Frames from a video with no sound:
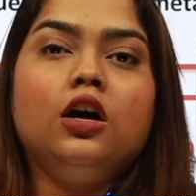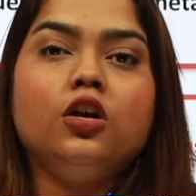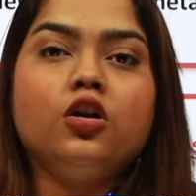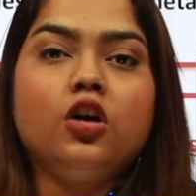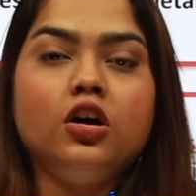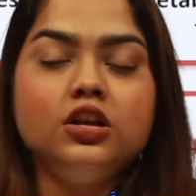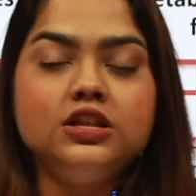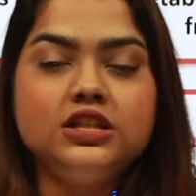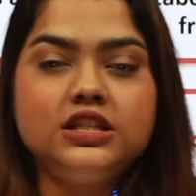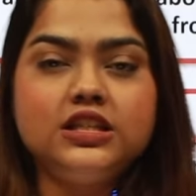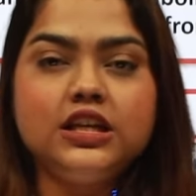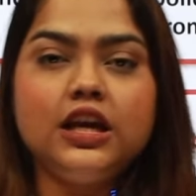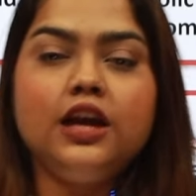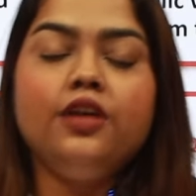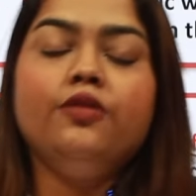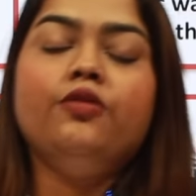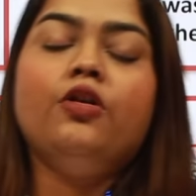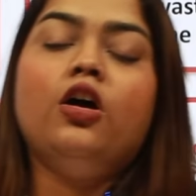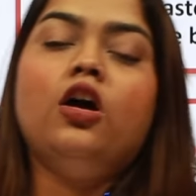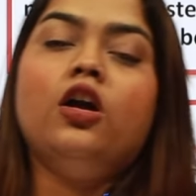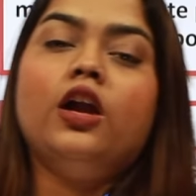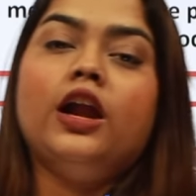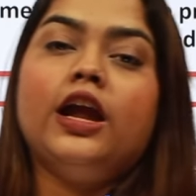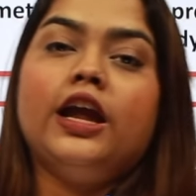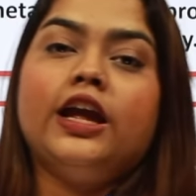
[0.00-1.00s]
conceive
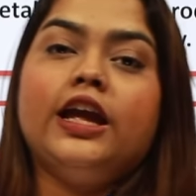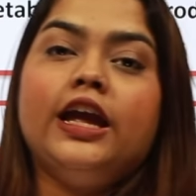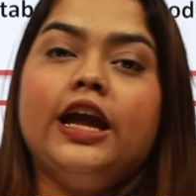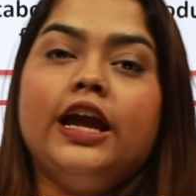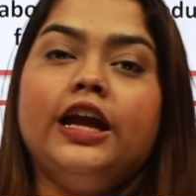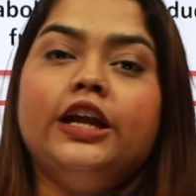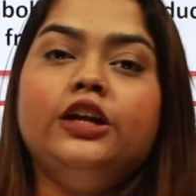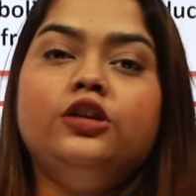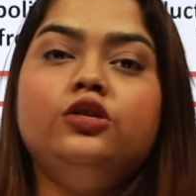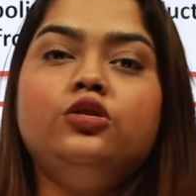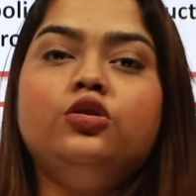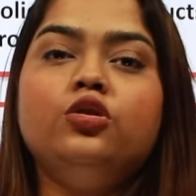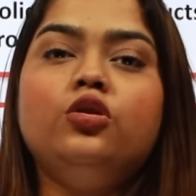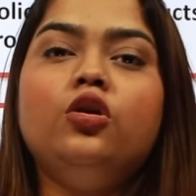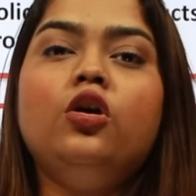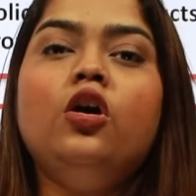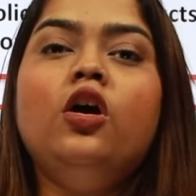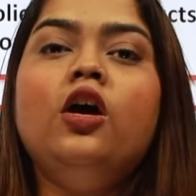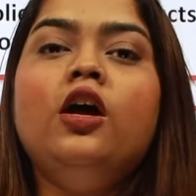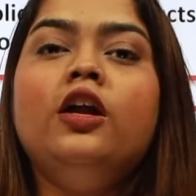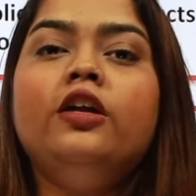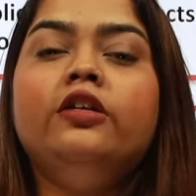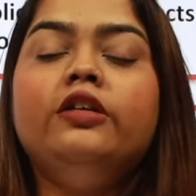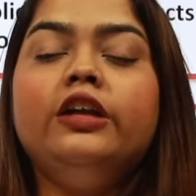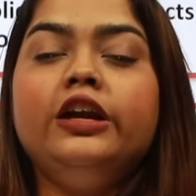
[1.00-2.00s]
or again to
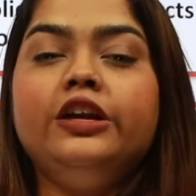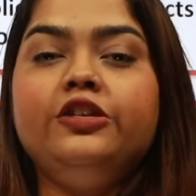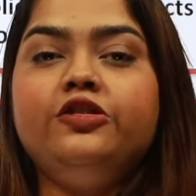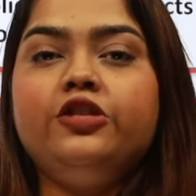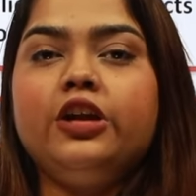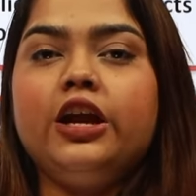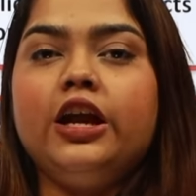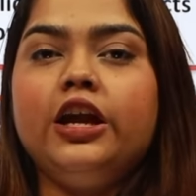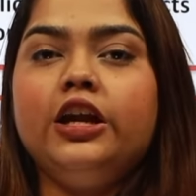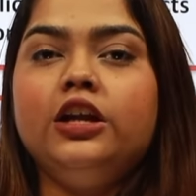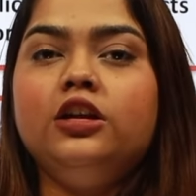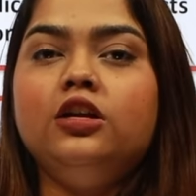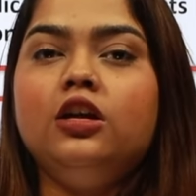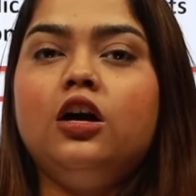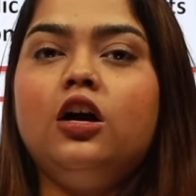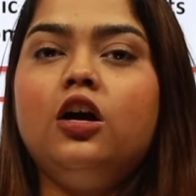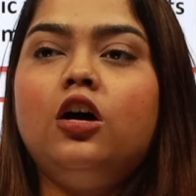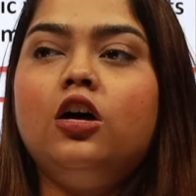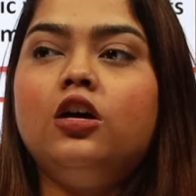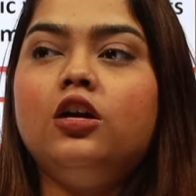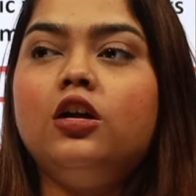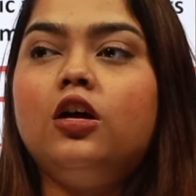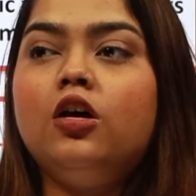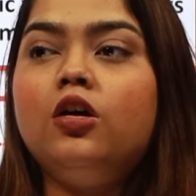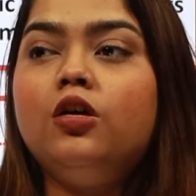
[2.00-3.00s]
retrain
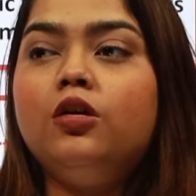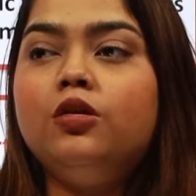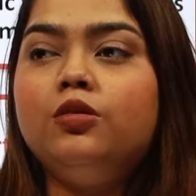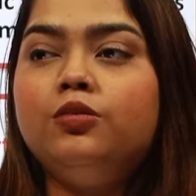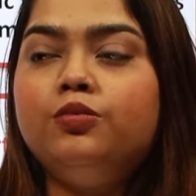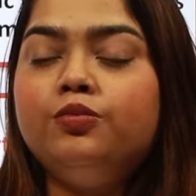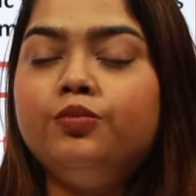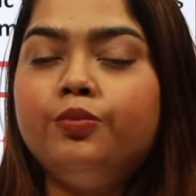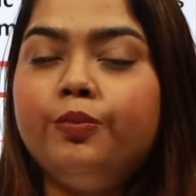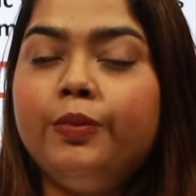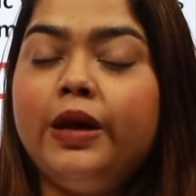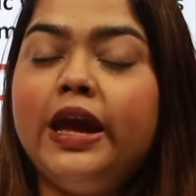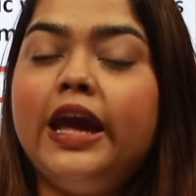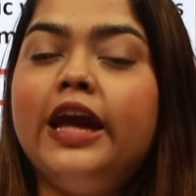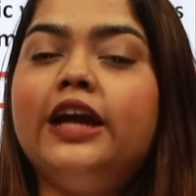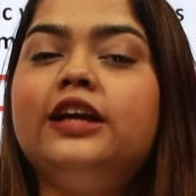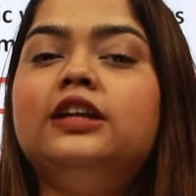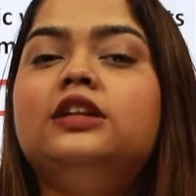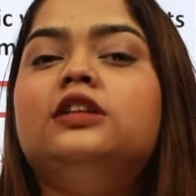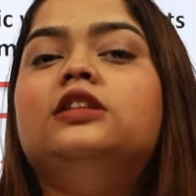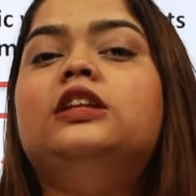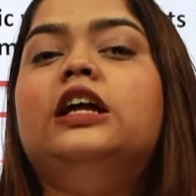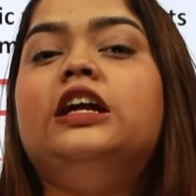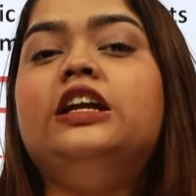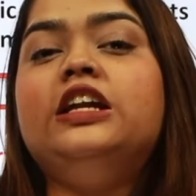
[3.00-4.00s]
or make
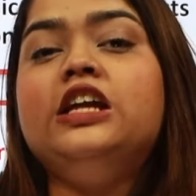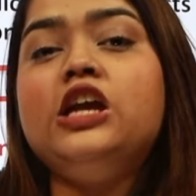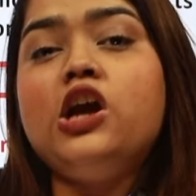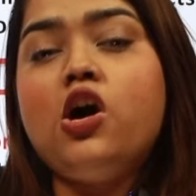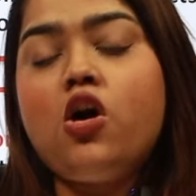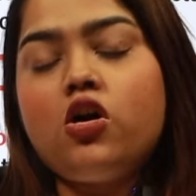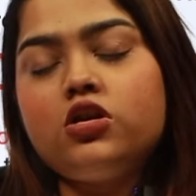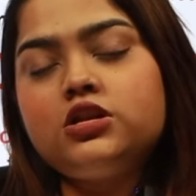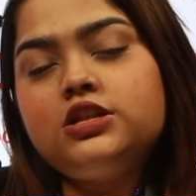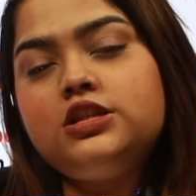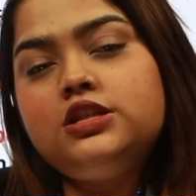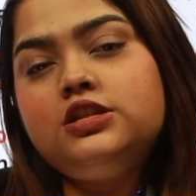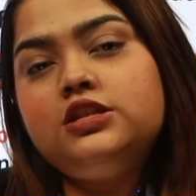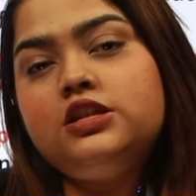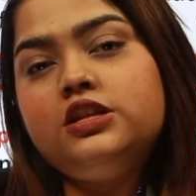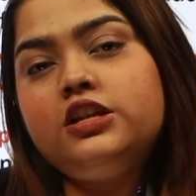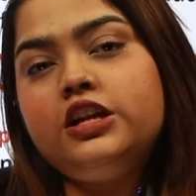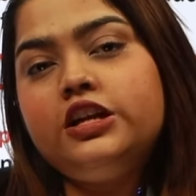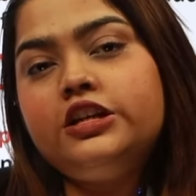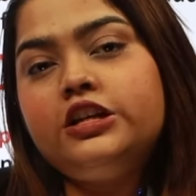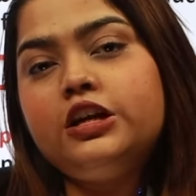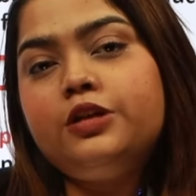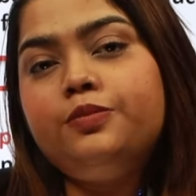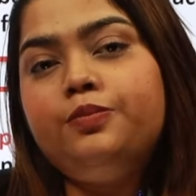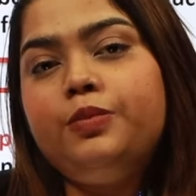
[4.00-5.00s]
the
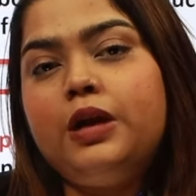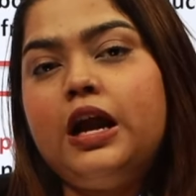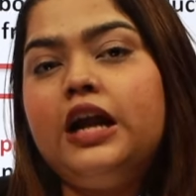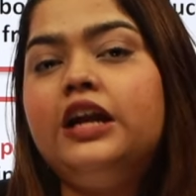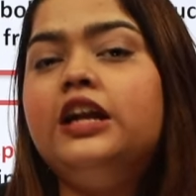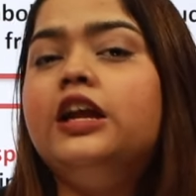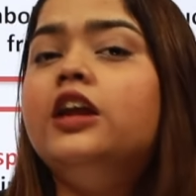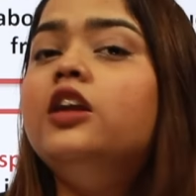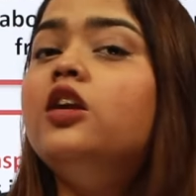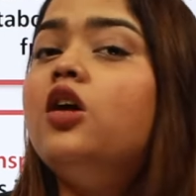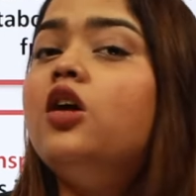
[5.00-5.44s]
deoxygenated blood in